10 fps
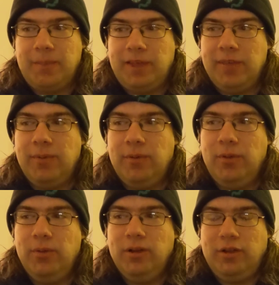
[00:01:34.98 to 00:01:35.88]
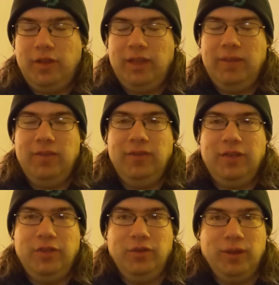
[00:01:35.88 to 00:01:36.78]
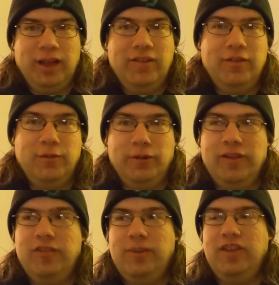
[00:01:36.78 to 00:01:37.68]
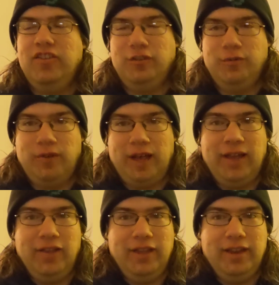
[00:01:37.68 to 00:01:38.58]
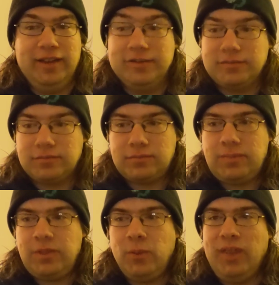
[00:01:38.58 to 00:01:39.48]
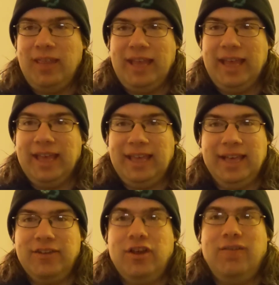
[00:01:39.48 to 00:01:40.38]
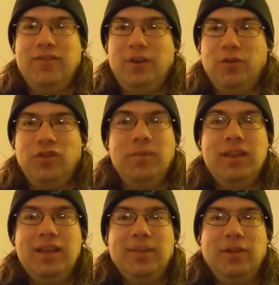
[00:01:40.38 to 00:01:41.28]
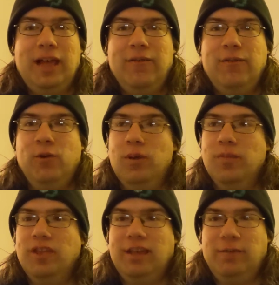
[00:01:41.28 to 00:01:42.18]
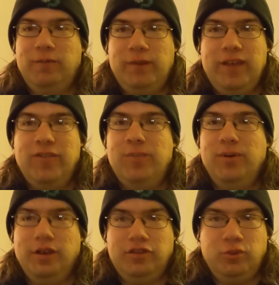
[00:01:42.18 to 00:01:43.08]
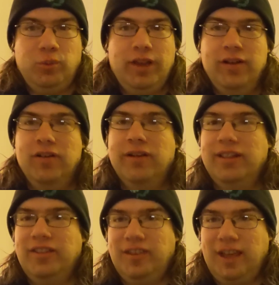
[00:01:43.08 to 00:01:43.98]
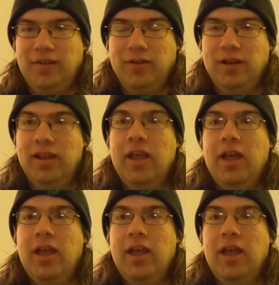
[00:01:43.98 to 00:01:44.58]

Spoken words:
People who are claiming that the right to free speech is violated when they get kicked off social media platforms like Facebook, Twitter, etc.,